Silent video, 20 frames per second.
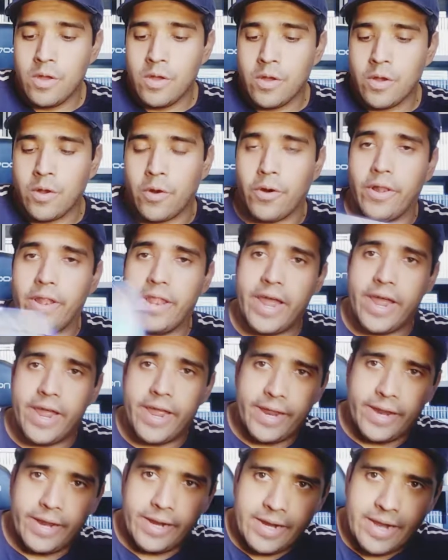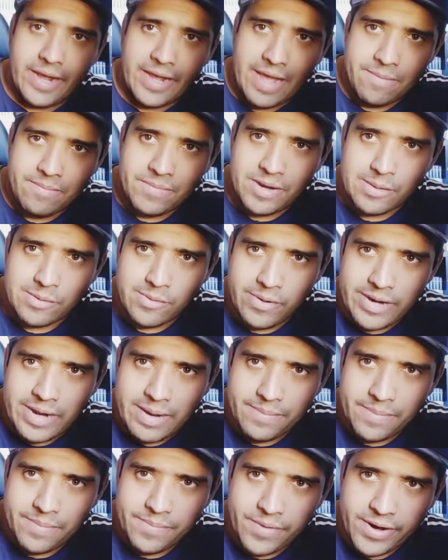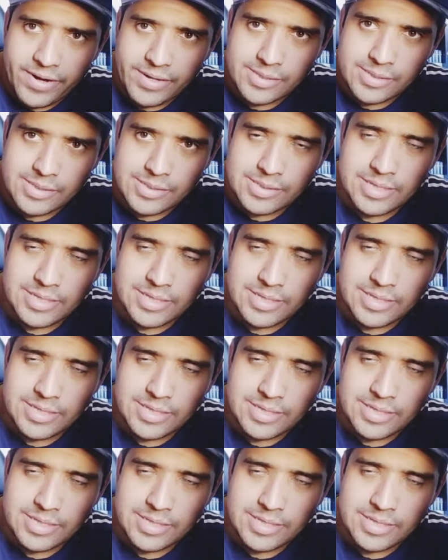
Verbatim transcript: Coraline, a game that is going up in price.